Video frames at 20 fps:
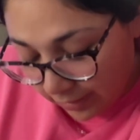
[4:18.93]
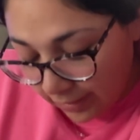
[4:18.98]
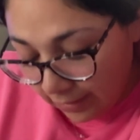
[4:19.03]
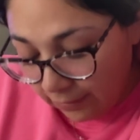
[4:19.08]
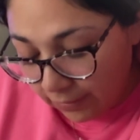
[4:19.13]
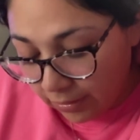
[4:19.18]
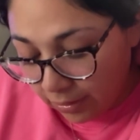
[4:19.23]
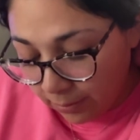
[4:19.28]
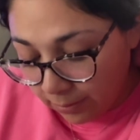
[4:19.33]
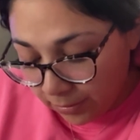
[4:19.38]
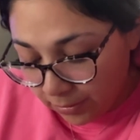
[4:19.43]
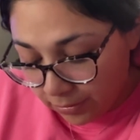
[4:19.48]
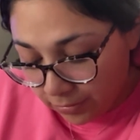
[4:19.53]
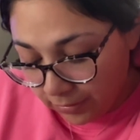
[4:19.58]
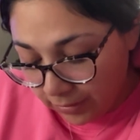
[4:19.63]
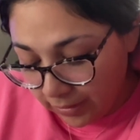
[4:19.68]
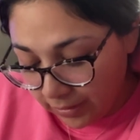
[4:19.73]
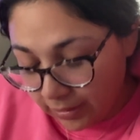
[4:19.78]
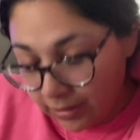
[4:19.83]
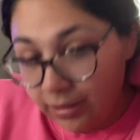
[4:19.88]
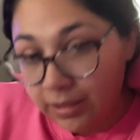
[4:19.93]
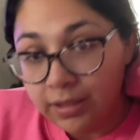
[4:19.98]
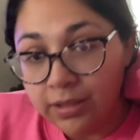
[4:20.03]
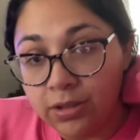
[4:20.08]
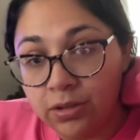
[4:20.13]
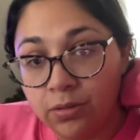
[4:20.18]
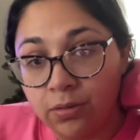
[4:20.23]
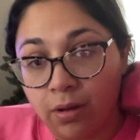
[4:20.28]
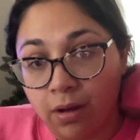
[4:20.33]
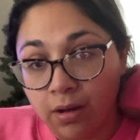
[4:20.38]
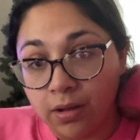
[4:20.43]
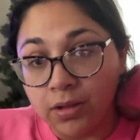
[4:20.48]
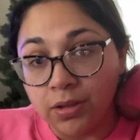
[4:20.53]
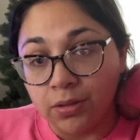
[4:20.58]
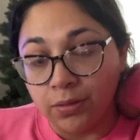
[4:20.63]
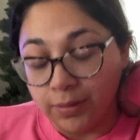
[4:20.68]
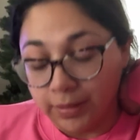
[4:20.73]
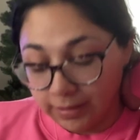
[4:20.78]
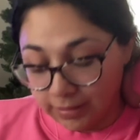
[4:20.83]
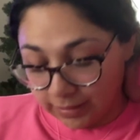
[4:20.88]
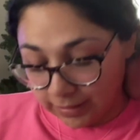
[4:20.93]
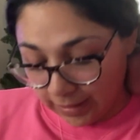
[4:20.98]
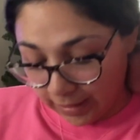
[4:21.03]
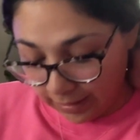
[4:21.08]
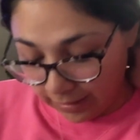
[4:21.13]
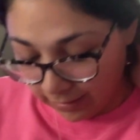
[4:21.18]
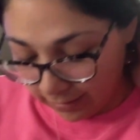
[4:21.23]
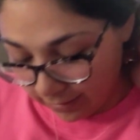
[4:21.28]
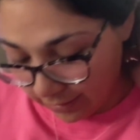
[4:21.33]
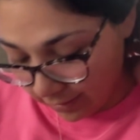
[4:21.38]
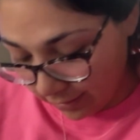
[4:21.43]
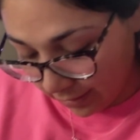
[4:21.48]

giving opportunities to all students, and